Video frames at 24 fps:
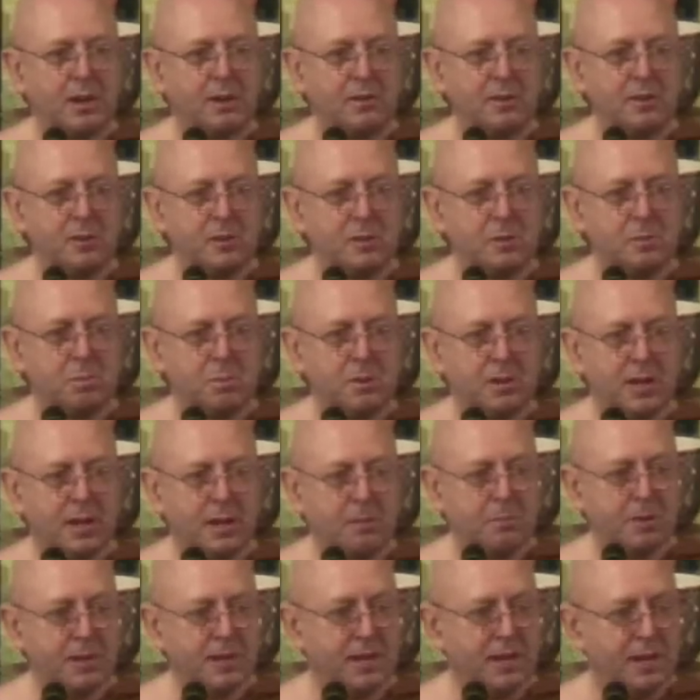you, but
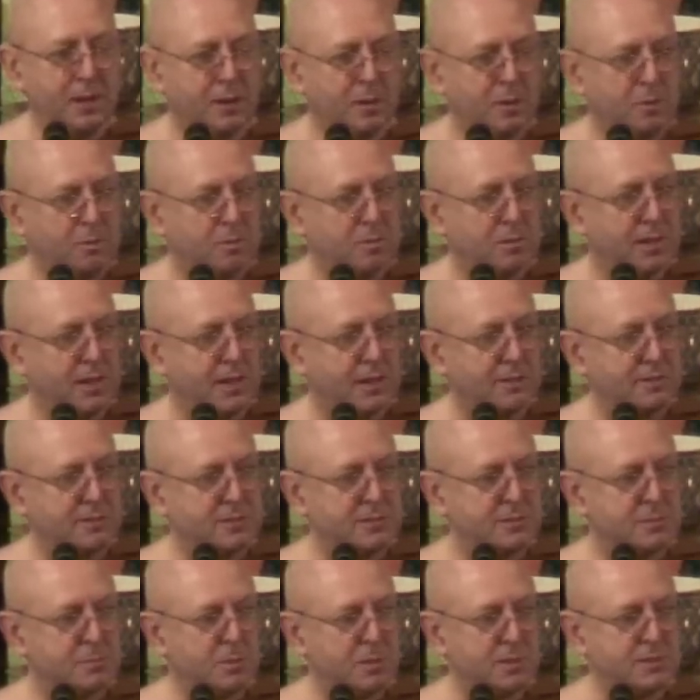I'm getting old now. This
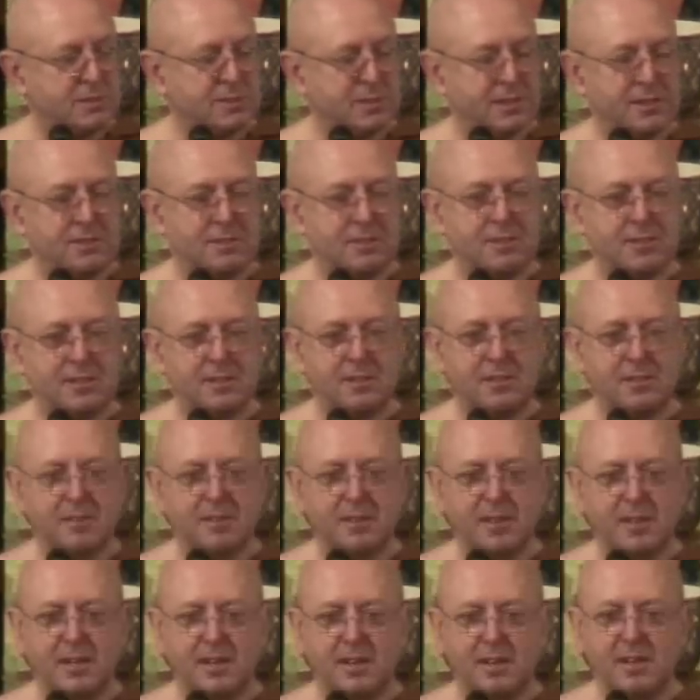is my 60th
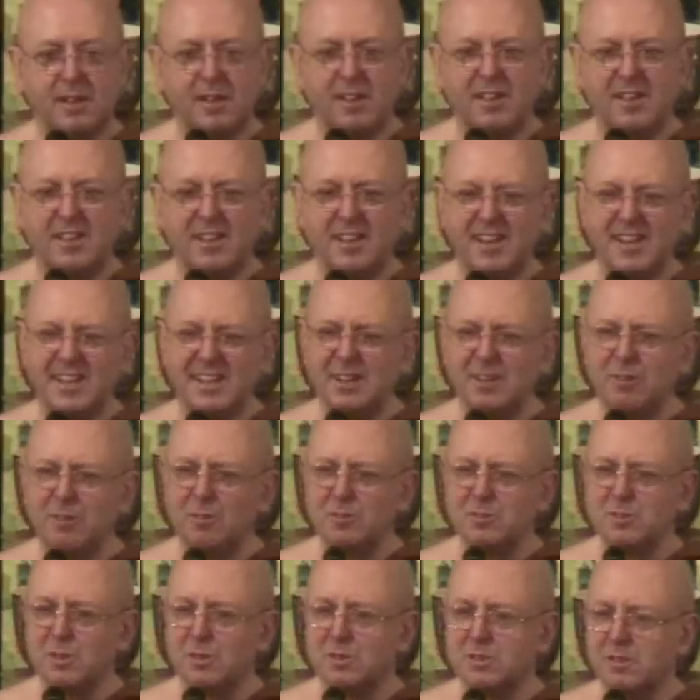year. And you get
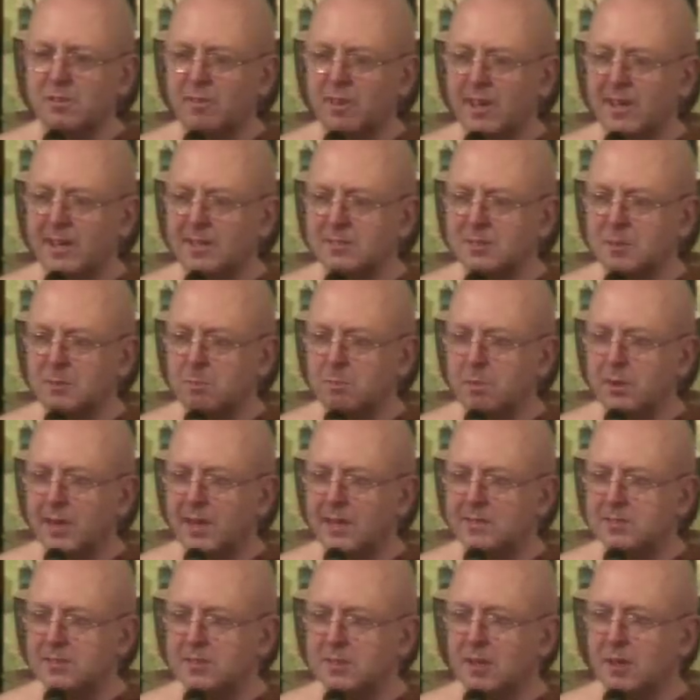all sorts of aches and
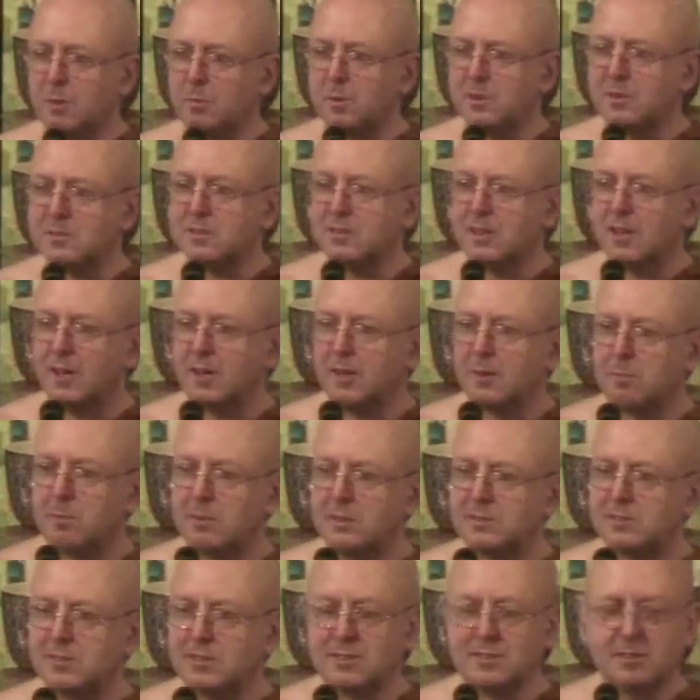pains. I don't know what it's like to be
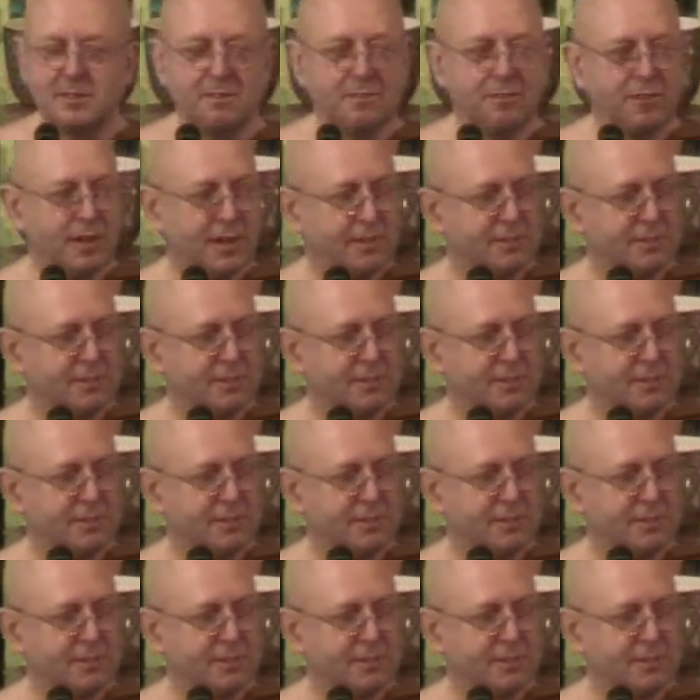65,